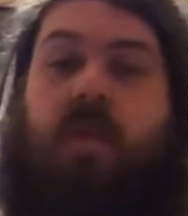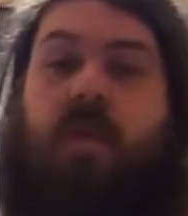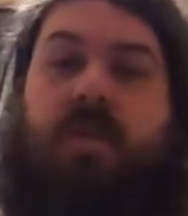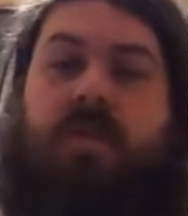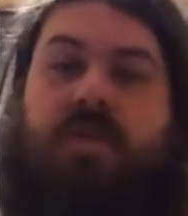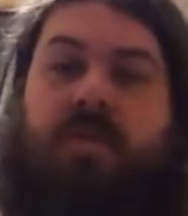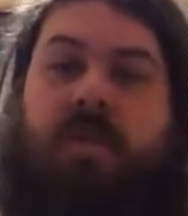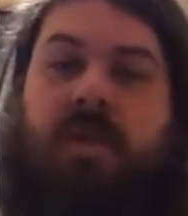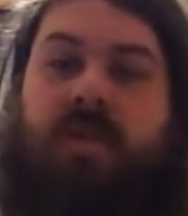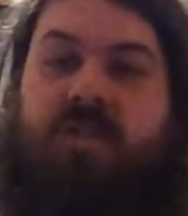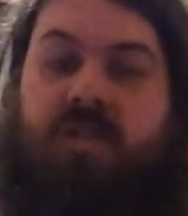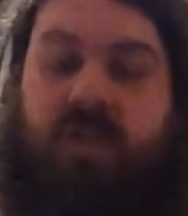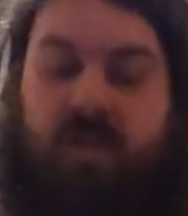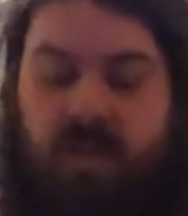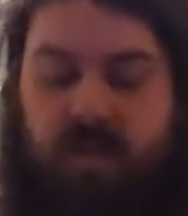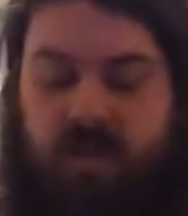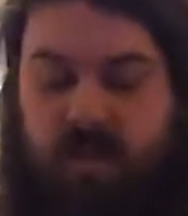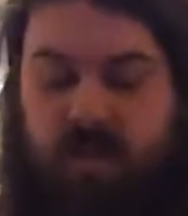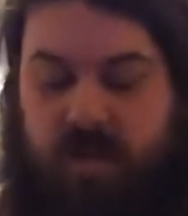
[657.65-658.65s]
do is I'm actually
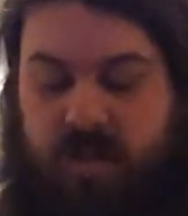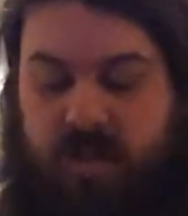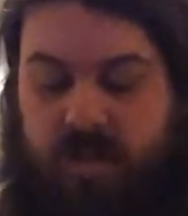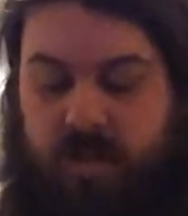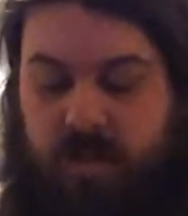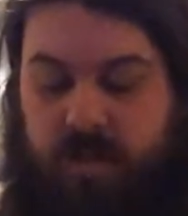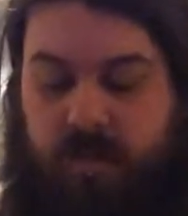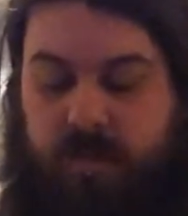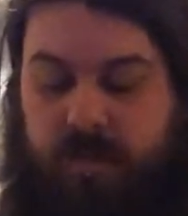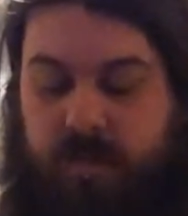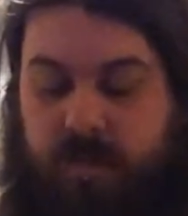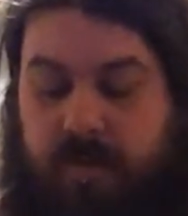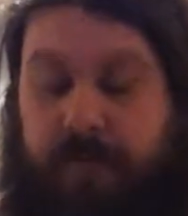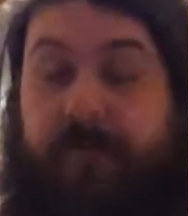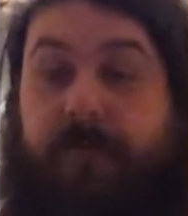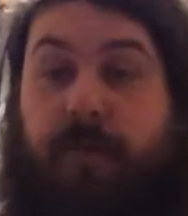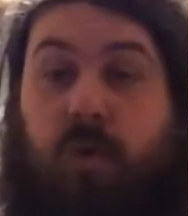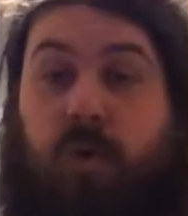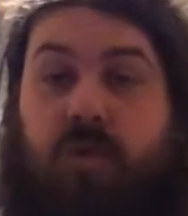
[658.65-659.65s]
going to do it so the
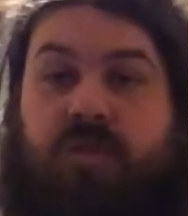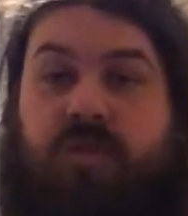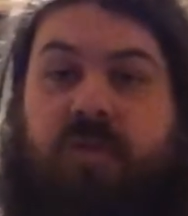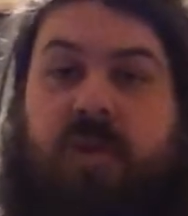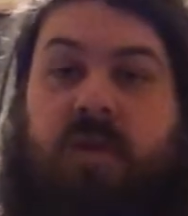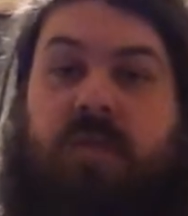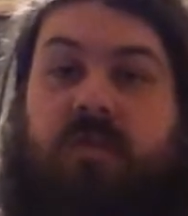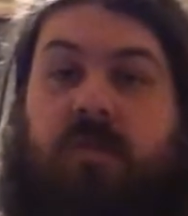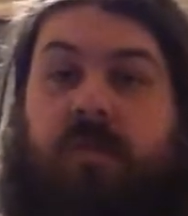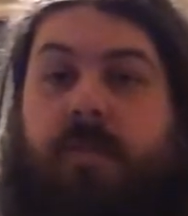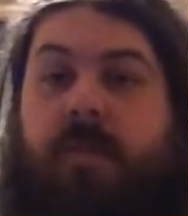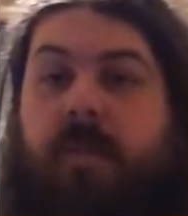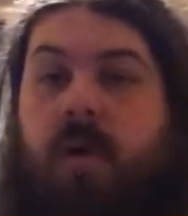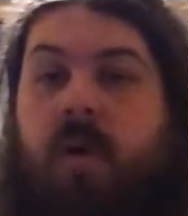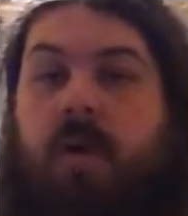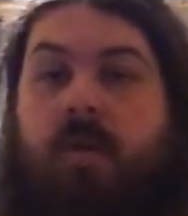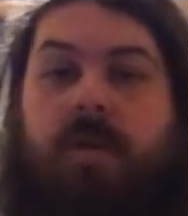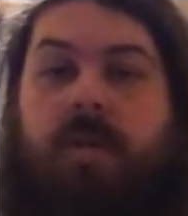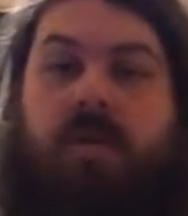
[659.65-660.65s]
4 strings on the
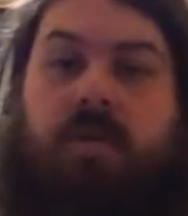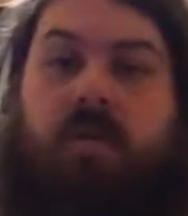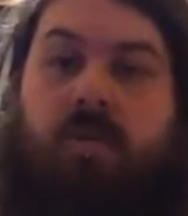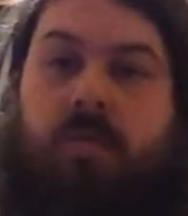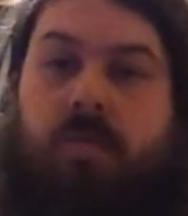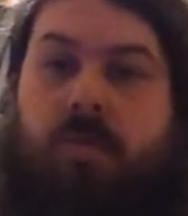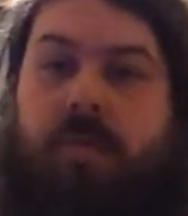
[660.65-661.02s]
bottom of the normal